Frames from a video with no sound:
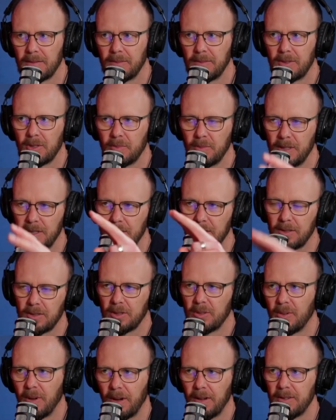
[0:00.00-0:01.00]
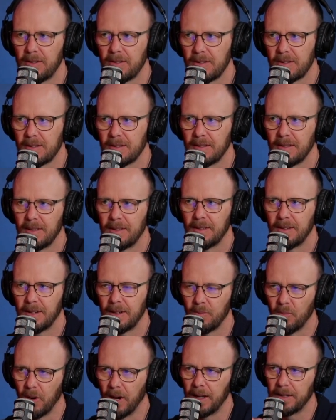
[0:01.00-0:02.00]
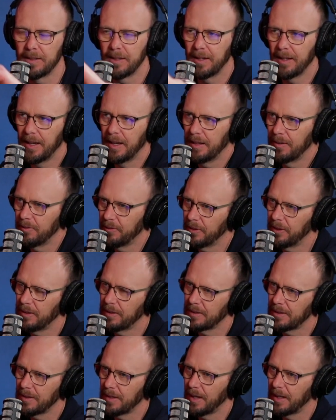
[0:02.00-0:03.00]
which means there's 2 hosts. I'm one and Phil is the